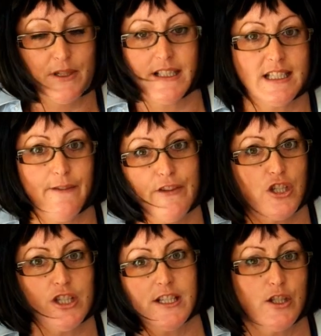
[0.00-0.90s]
because it's a
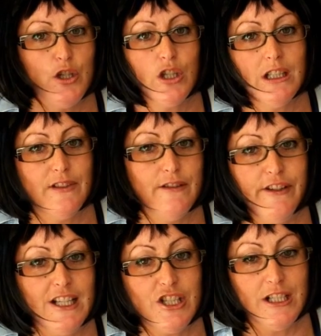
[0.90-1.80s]
vicious circle of
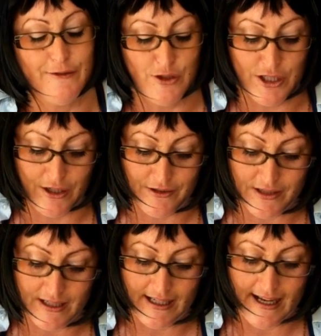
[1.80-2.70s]
infection if you don't.